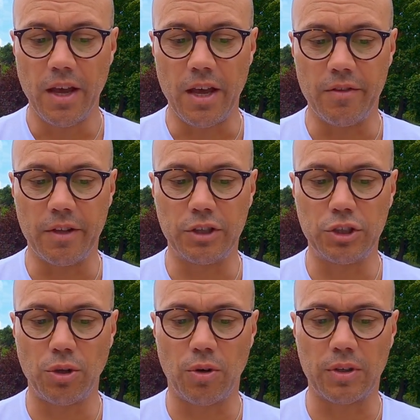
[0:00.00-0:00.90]
In this
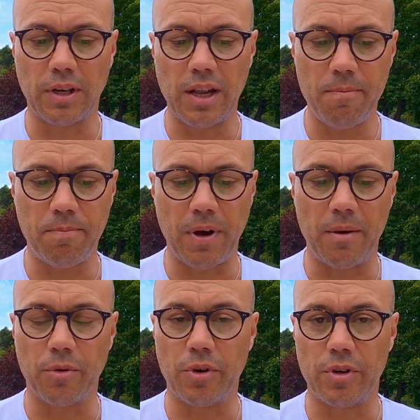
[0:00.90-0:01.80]
short clip,
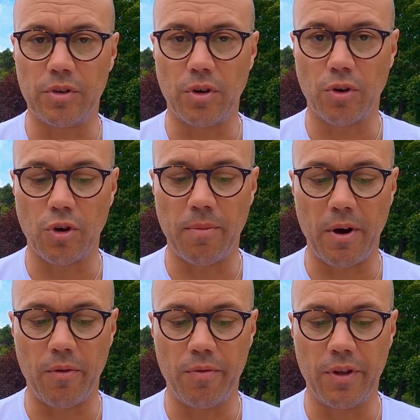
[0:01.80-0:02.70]
I'm going to talk
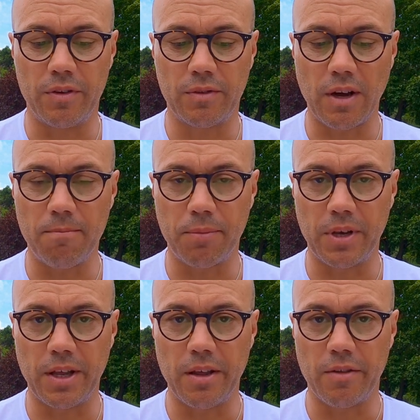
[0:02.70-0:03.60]
about the
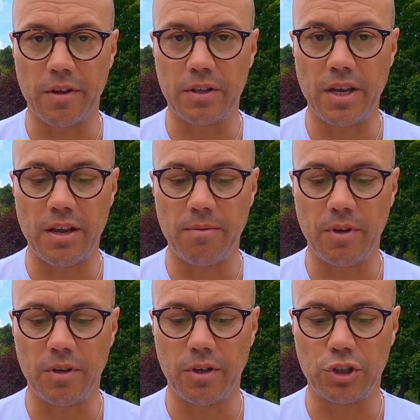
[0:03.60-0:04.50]
company, the team,
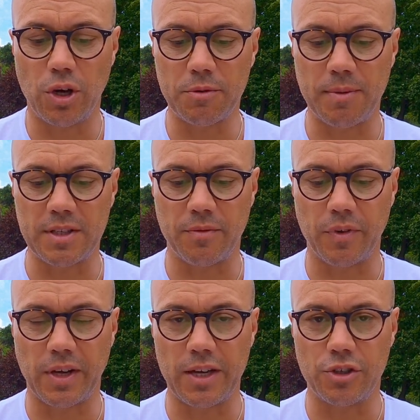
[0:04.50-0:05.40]
the job
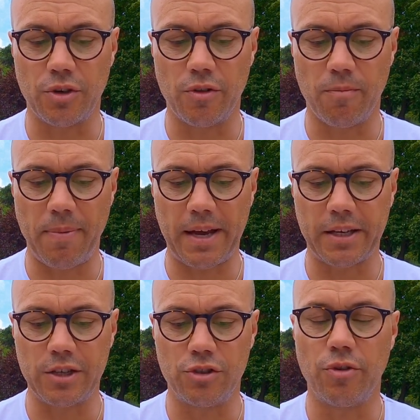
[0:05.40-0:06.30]
specification, the
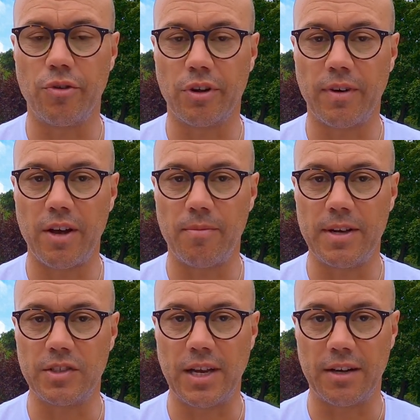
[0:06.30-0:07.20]
package, the
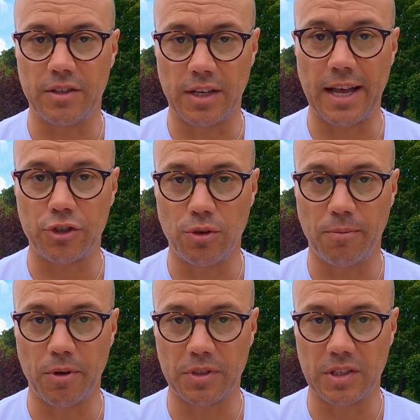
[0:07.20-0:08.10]
requirements, and the selection
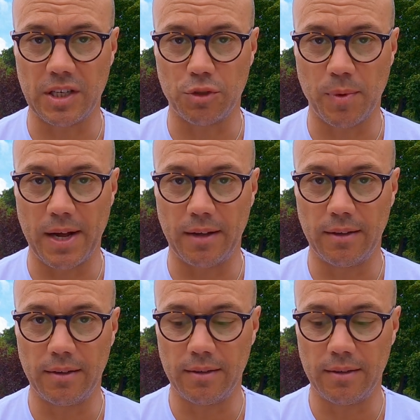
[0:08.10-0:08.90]
process as well.